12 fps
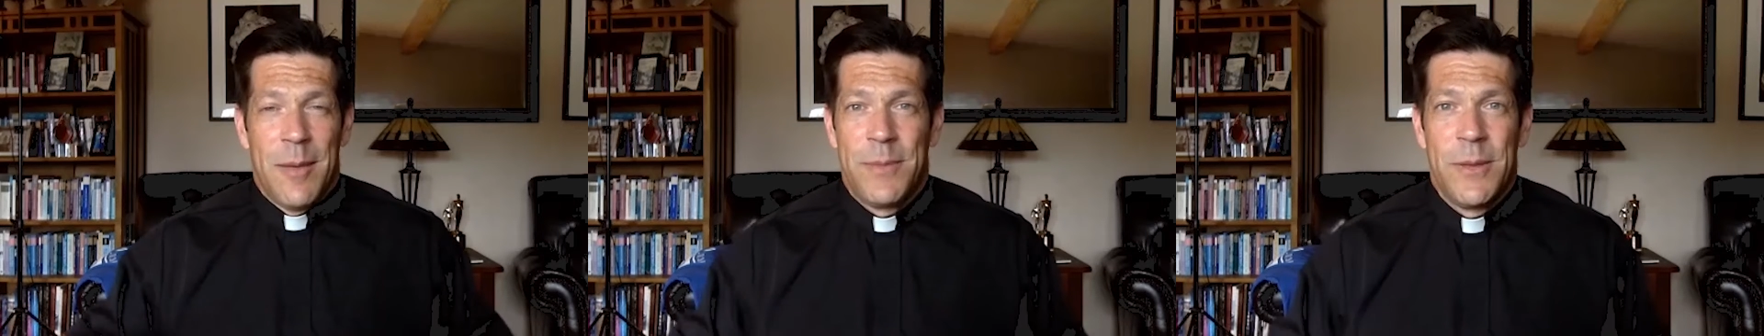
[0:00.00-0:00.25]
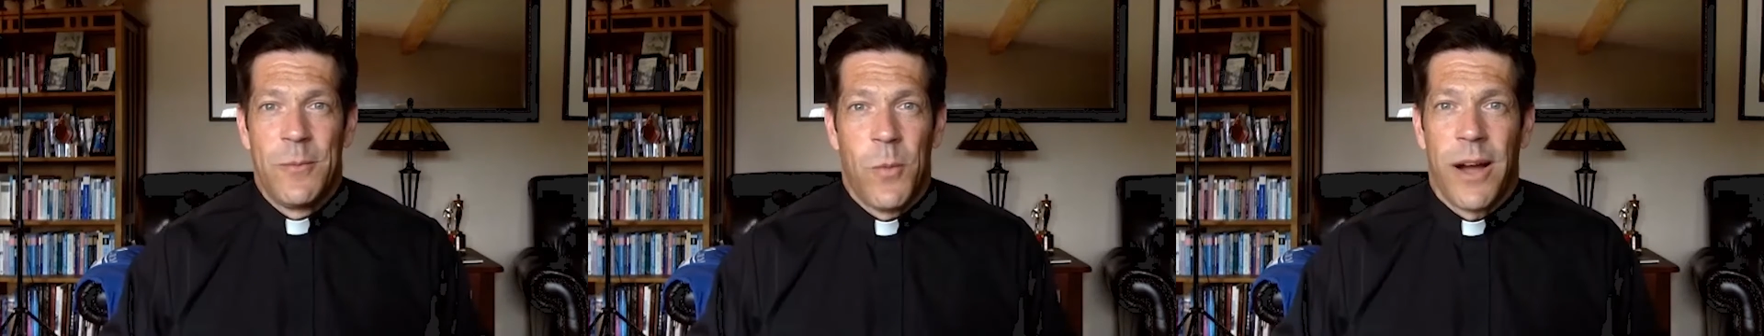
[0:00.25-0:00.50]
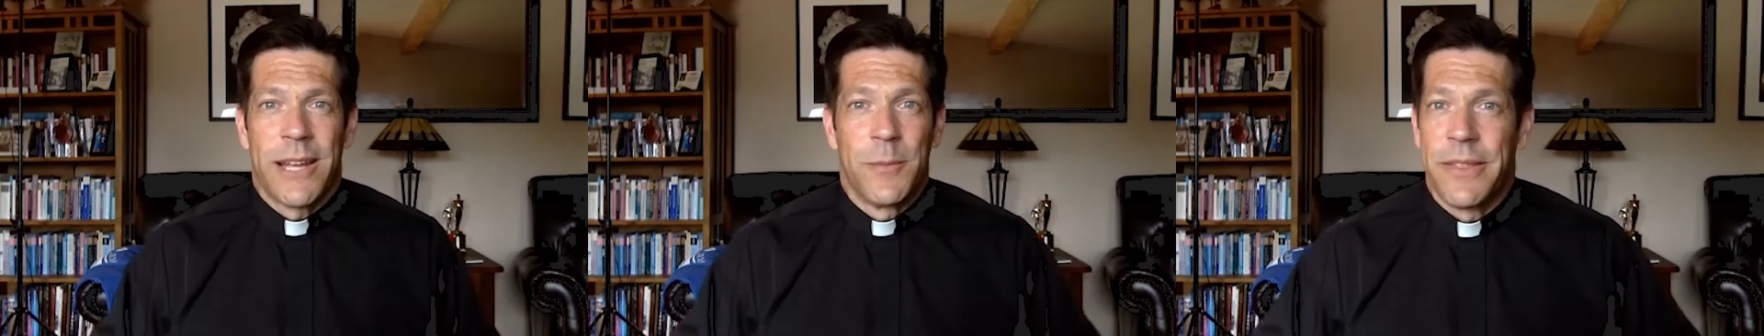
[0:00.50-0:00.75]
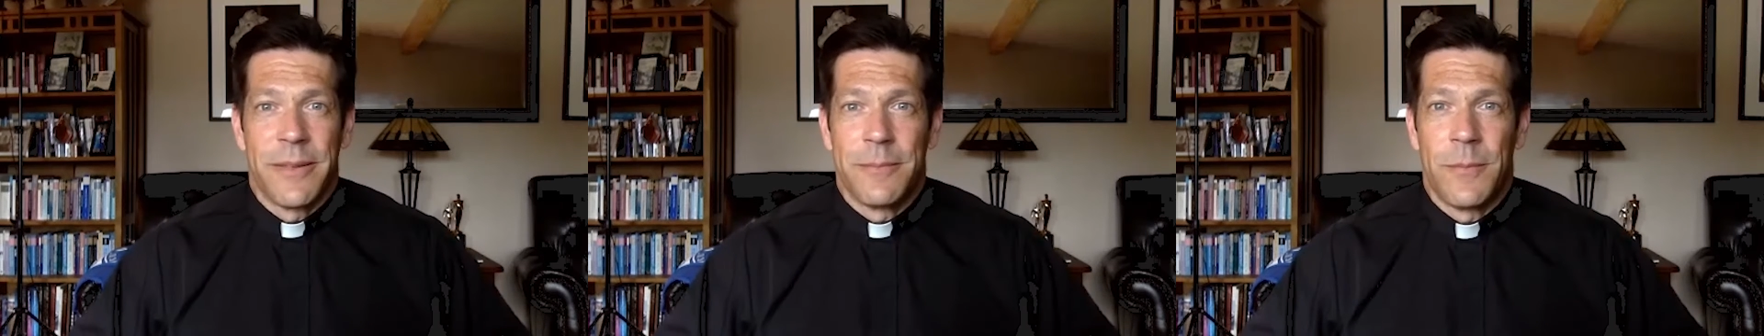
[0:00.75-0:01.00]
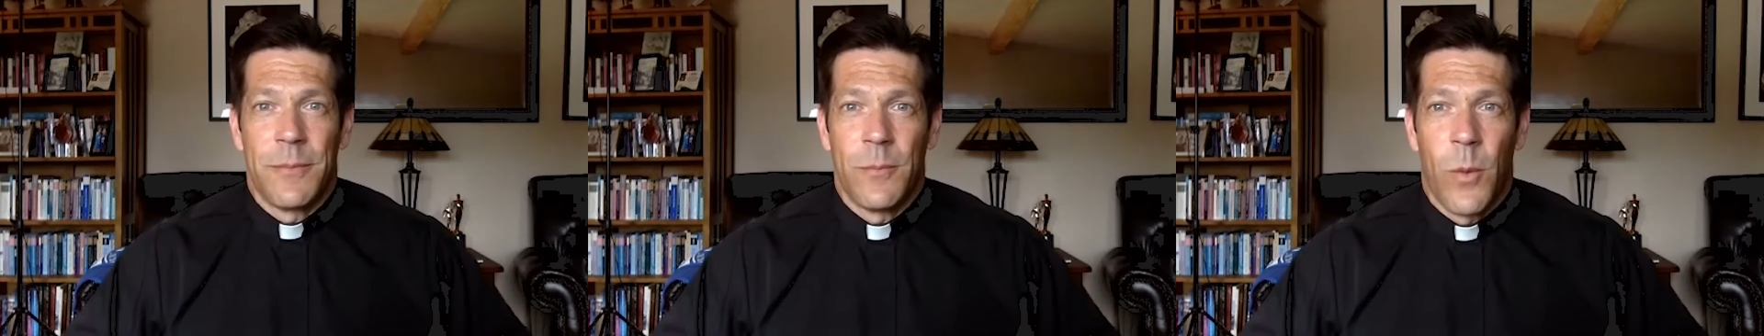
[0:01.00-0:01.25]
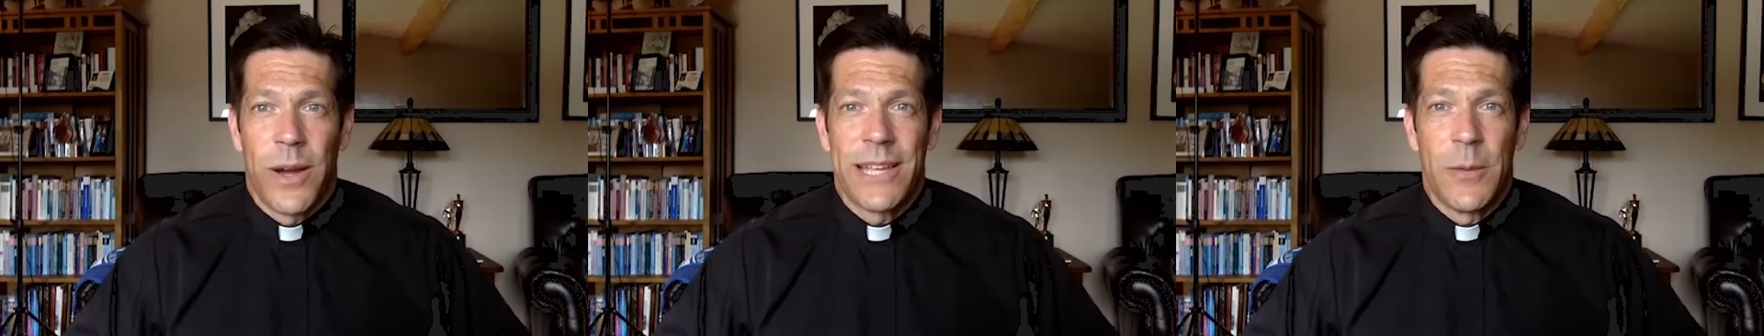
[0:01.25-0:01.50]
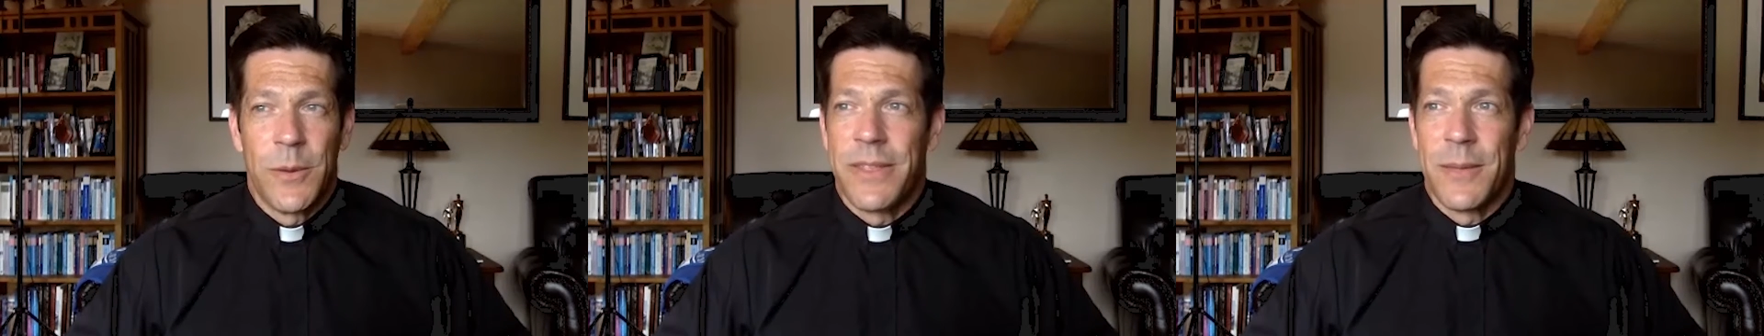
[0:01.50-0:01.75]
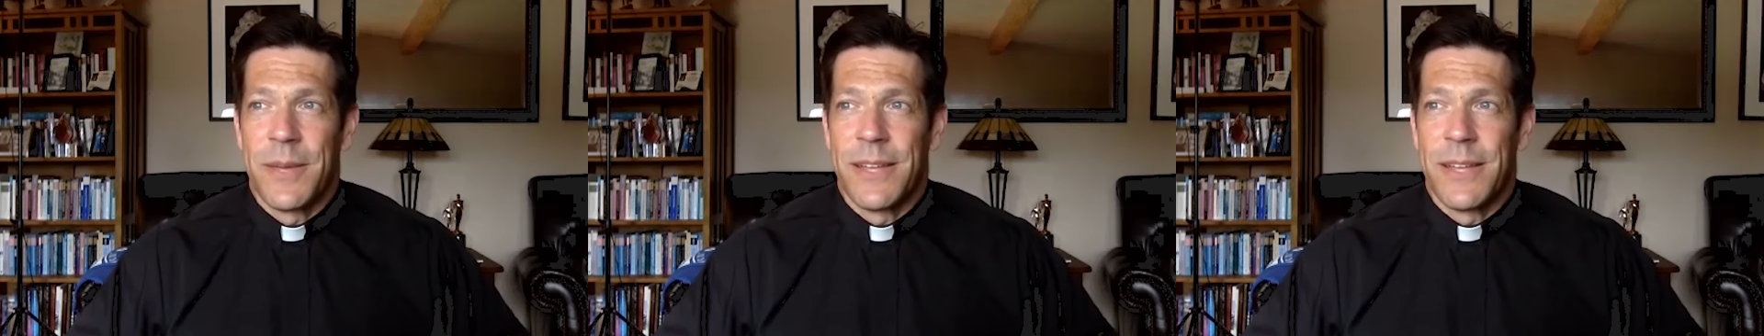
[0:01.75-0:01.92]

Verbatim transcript: be walking with him, walking with him,